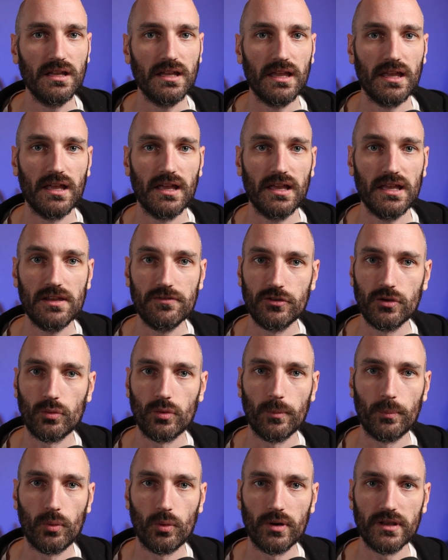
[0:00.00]
If you're
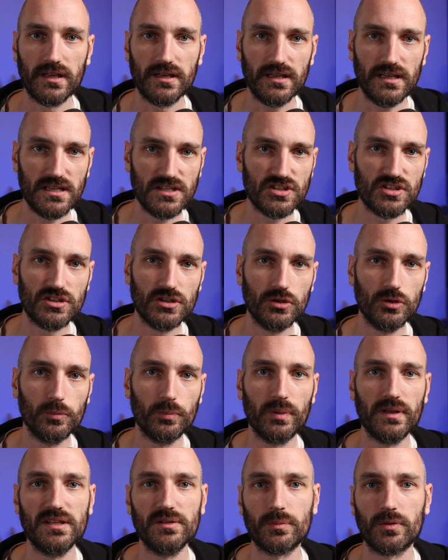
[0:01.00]
reporting an issue,
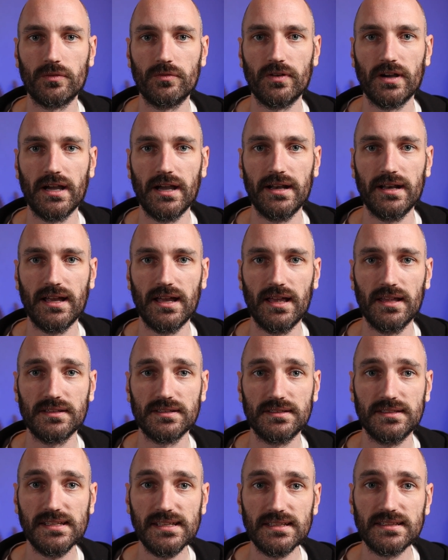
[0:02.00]
please provide
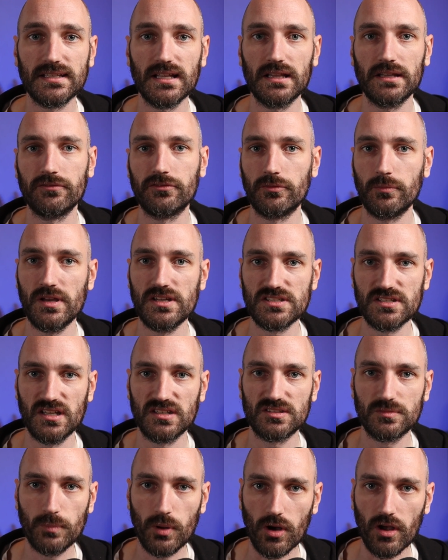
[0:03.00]
as detailed information
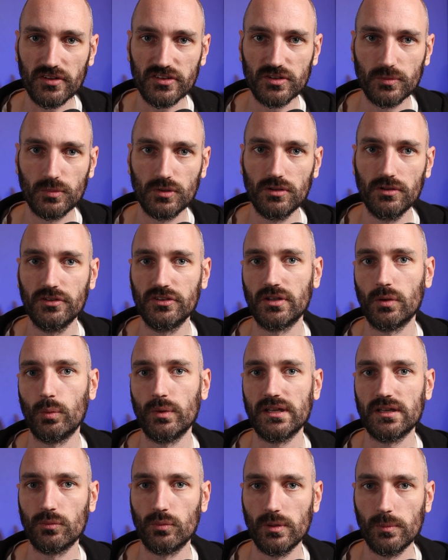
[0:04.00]
as possible so
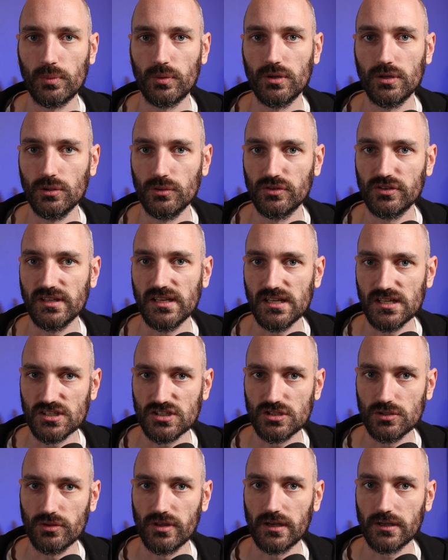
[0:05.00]
we can reproduce the
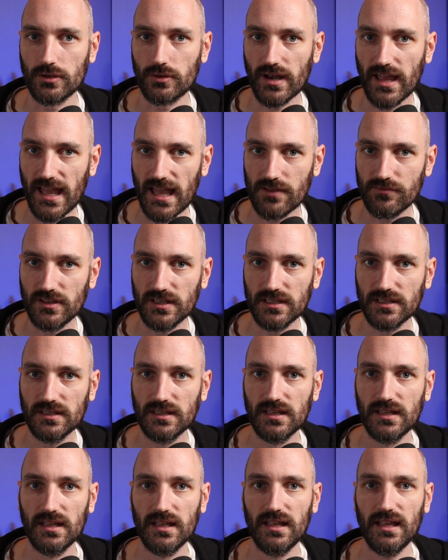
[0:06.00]
issue that you're having.
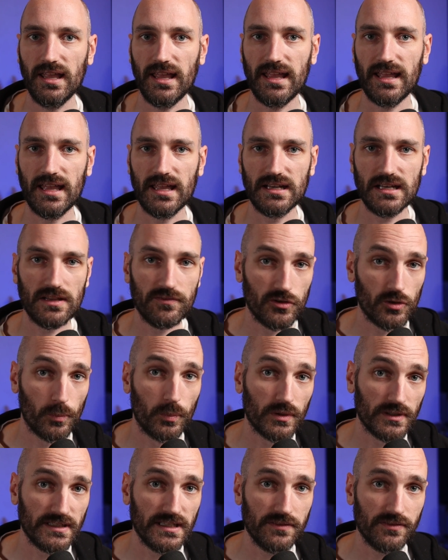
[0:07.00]
And if you
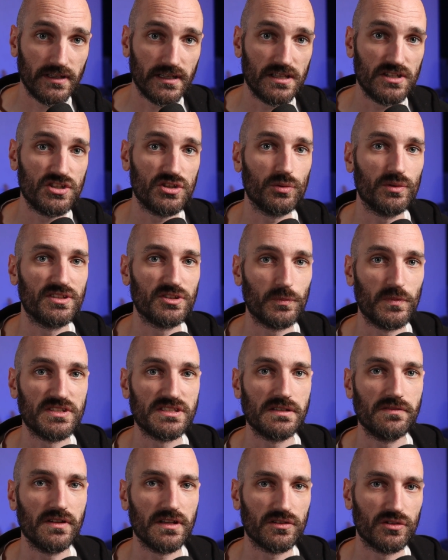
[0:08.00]
believe an issue is
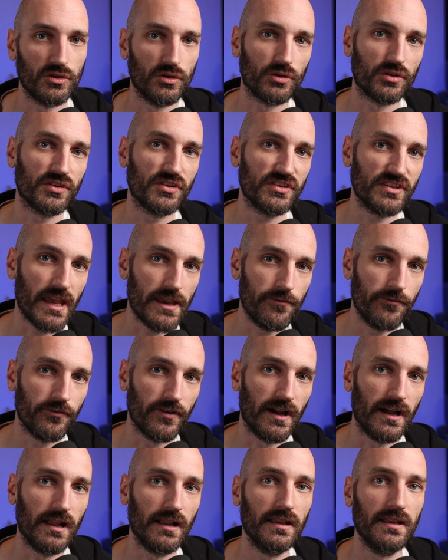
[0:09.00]
specific to your save
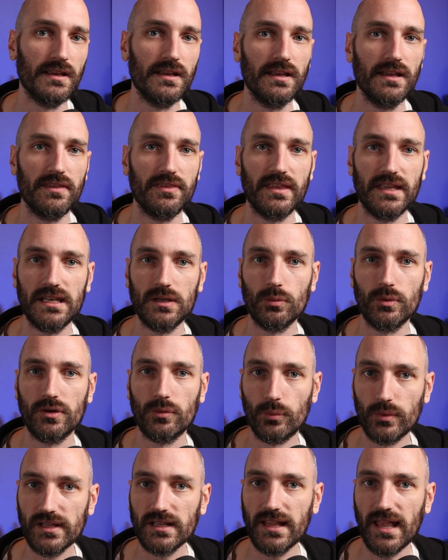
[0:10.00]
file, then it
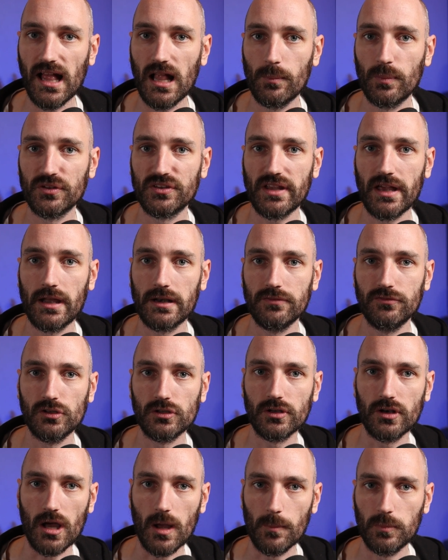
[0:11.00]
would really help us out if you
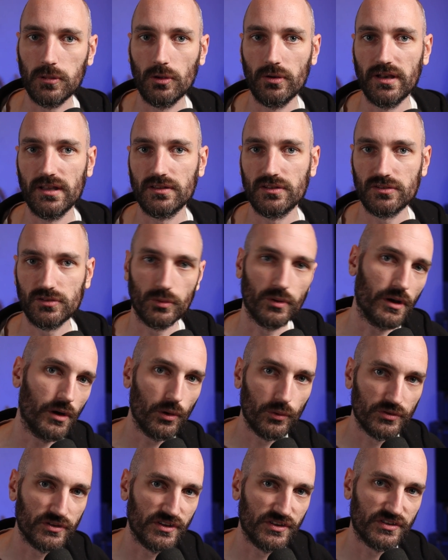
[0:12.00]
could upload it to a
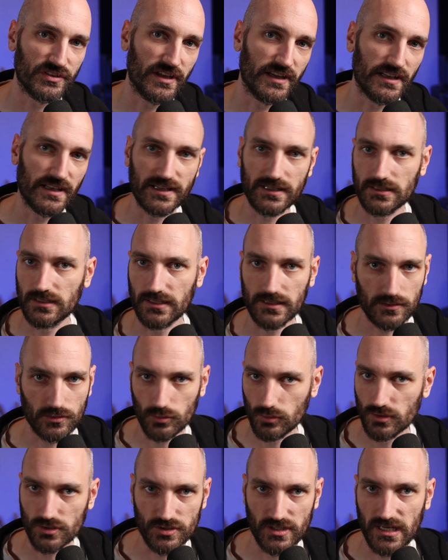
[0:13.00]
hosting site like
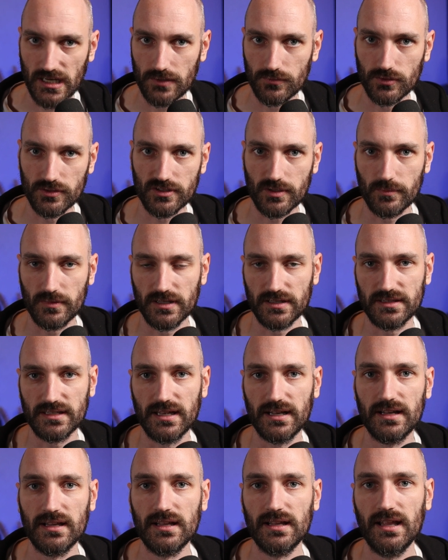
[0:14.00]
Google Drive or something like
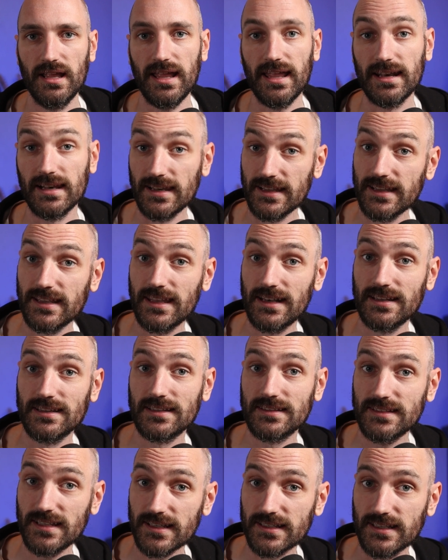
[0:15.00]
that, and link it in
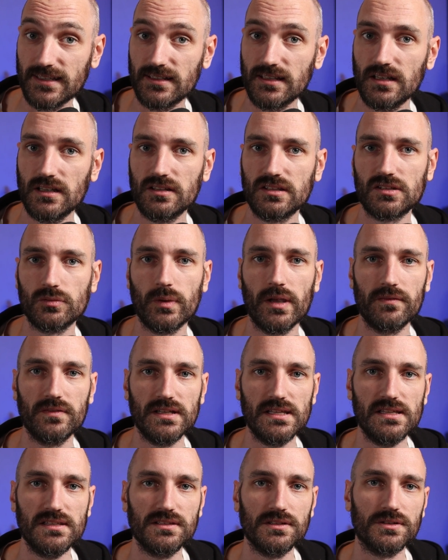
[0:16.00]
the ticket so we have
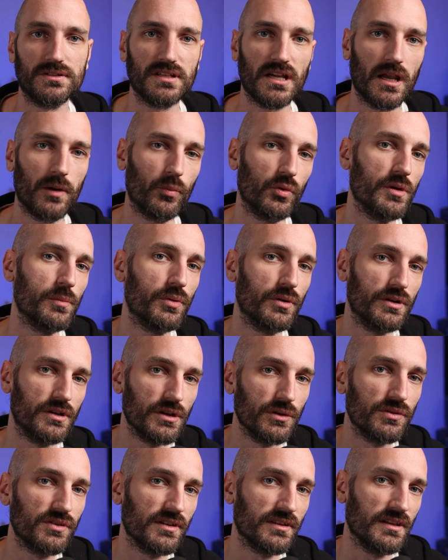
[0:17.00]
an easier time
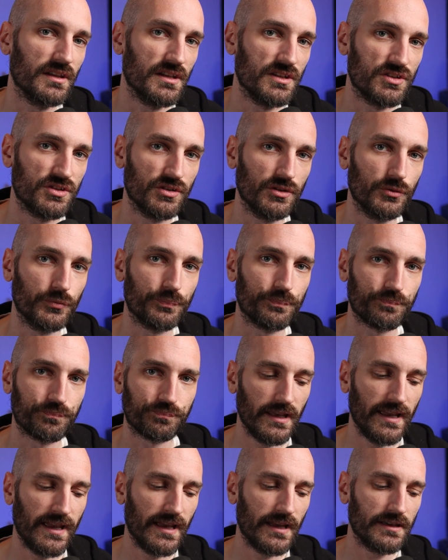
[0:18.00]
reproducing the issue.
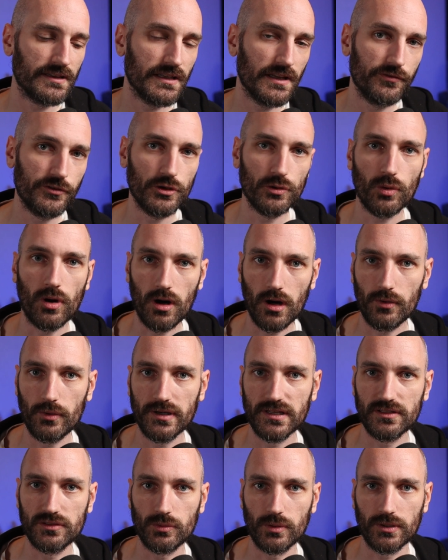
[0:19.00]
And if you are
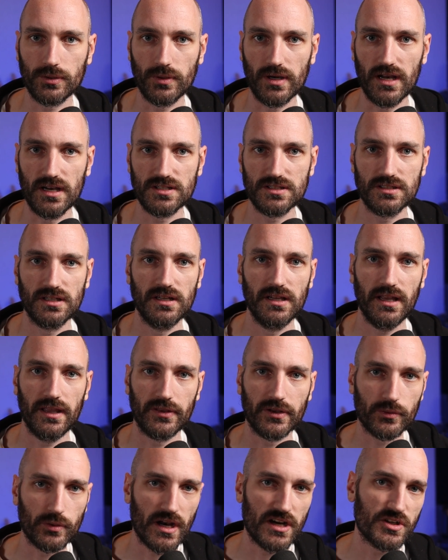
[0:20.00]
running into a crash
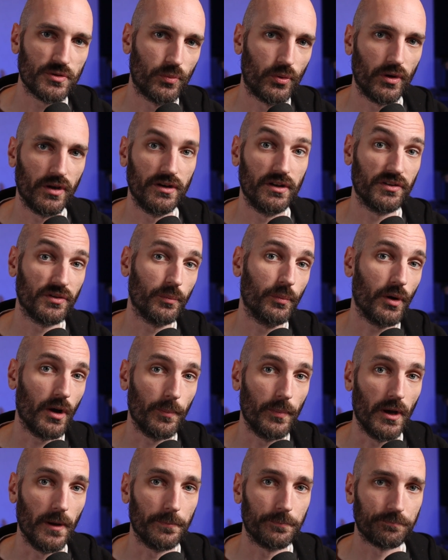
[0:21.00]
and the crash report doesn't
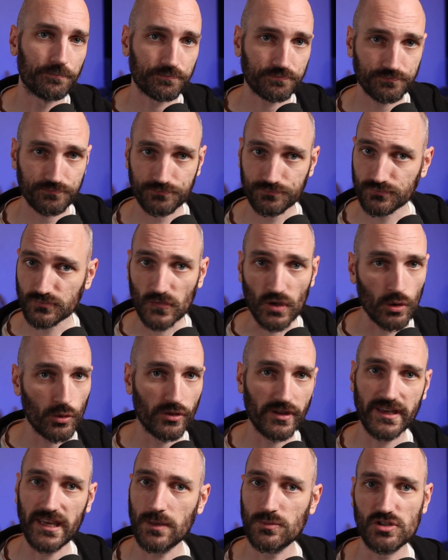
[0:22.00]
pop up, or
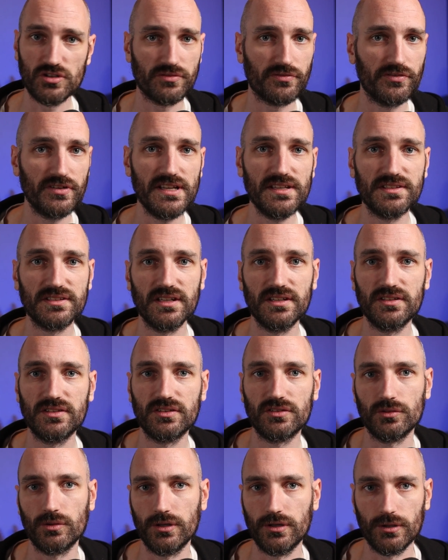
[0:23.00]
the game just
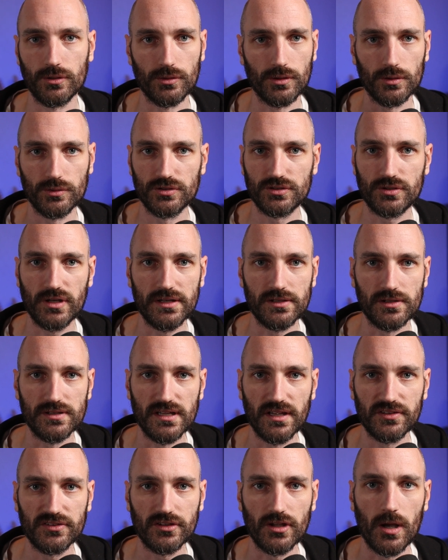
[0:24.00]
freezes or, you know, goes straight to
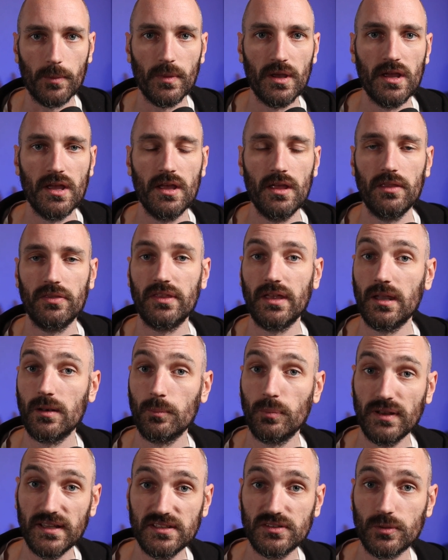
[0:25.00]
desktop, then
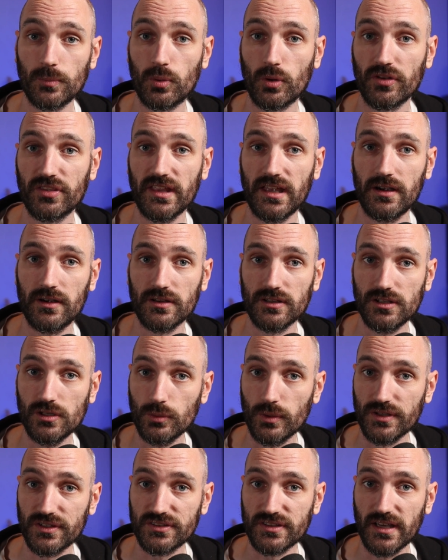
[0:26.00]
please report that on the
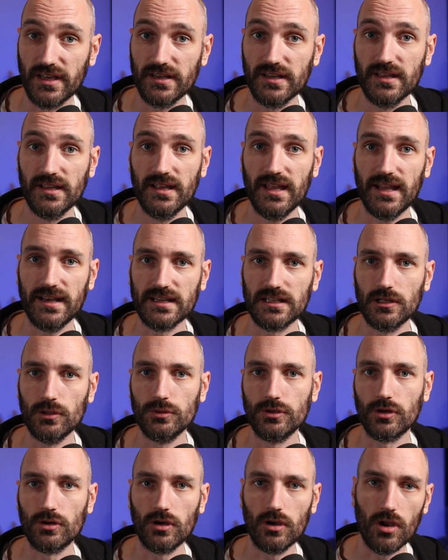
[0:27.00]
QA site and
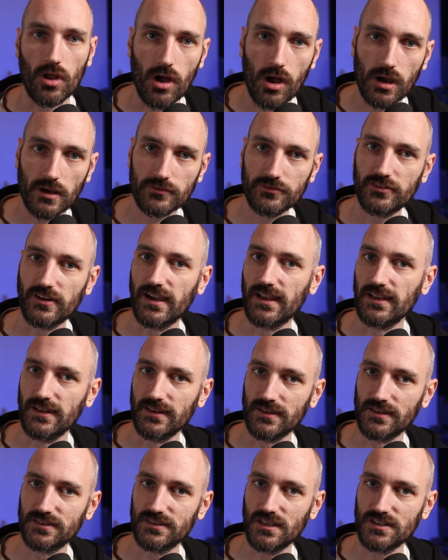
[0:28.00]
include your log file
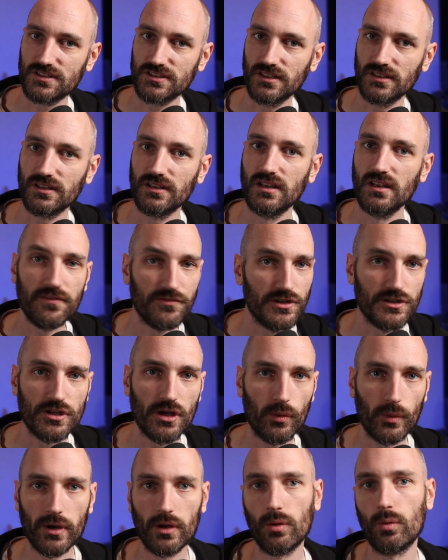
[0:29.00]
in the session. If you
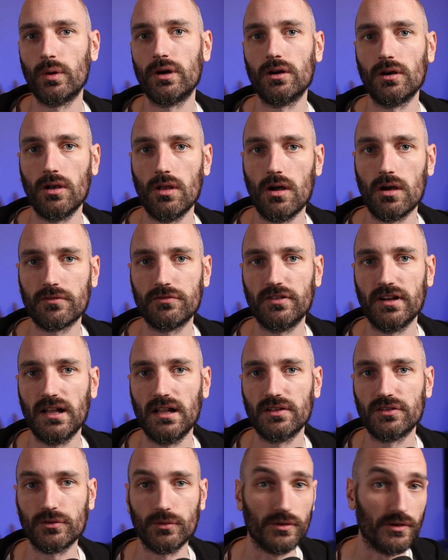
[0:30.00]
don't know where your log
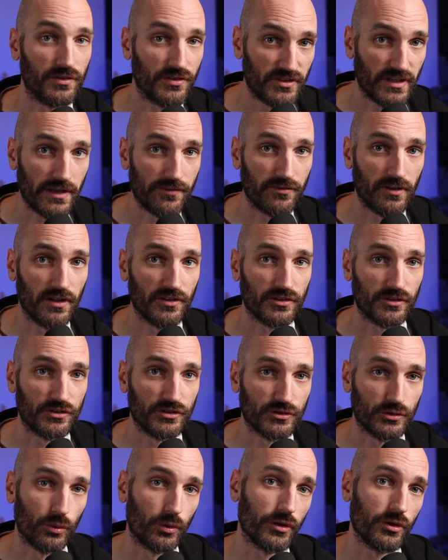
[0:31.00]
files or your save files are
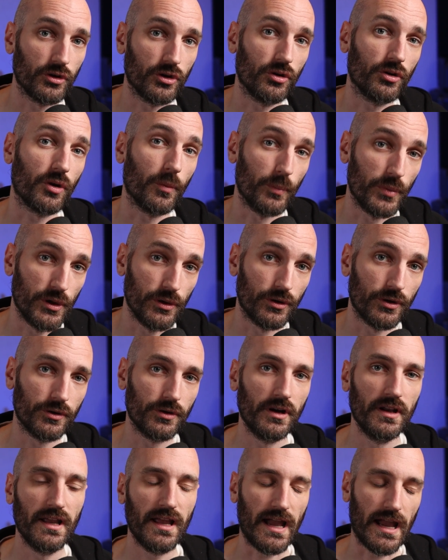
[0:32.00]
stored on your
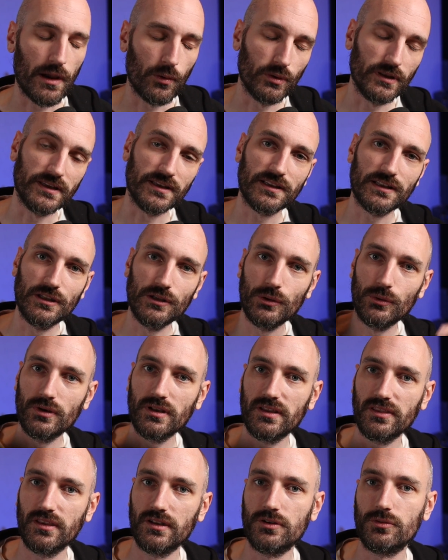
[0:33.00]
computer, I will
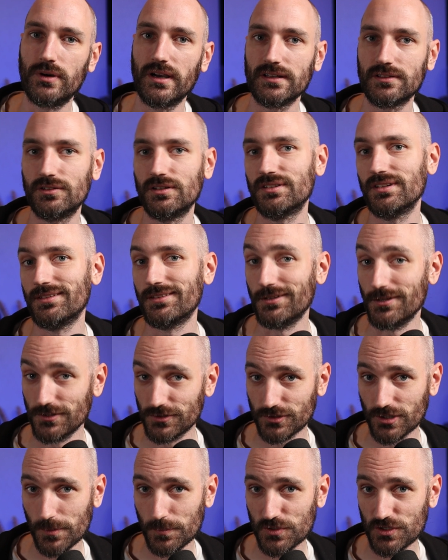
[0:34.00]
include the directories in the
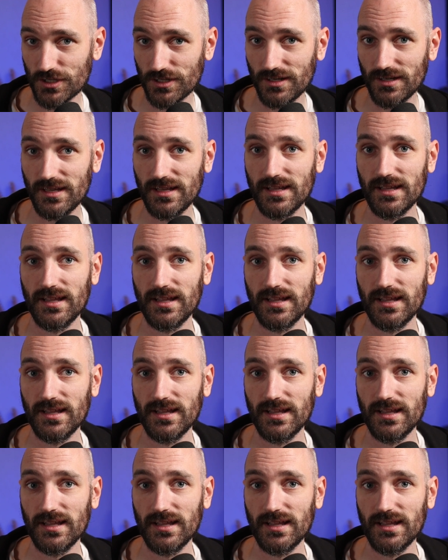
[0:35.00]
description.